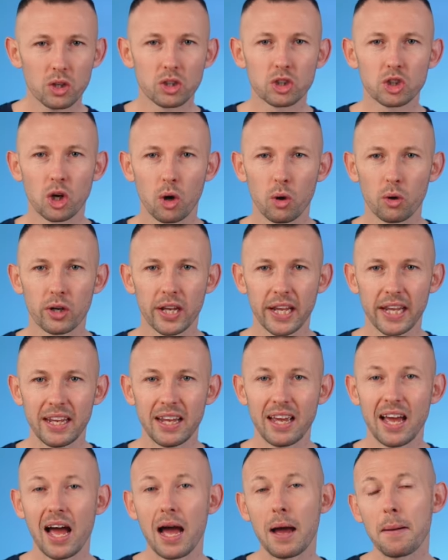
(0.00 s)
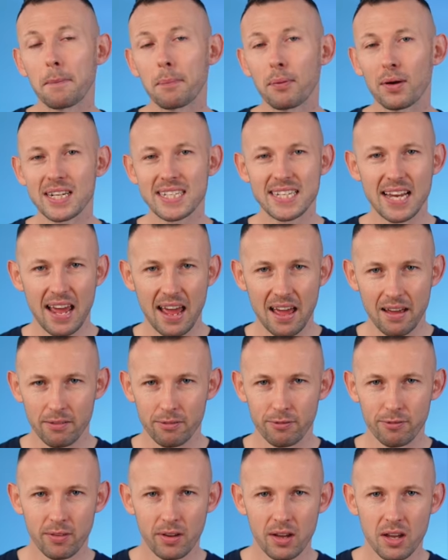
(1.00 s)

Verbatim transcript: Ctrl key and press F.